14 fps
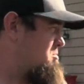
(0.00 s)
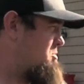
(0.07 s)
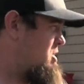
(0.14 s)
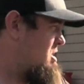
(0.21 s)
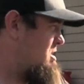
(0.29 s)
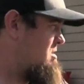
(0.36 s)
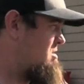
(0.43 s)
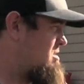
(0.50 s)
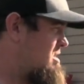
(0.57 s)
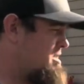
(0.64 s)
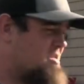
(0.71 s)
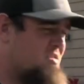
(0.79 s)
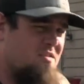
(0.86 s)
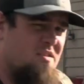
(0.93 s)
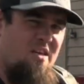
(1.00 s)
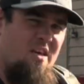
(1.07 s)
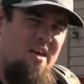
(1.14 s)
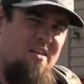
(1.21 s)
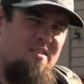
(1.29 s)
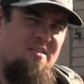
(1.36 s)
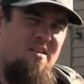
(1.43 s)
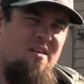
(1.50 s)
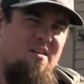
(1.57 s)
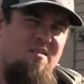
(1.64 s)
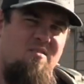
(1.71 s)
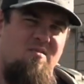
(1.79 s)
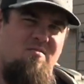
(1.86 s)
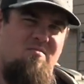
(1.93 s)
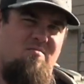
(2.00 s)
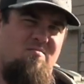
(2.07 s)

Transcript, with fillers: But this is the XL.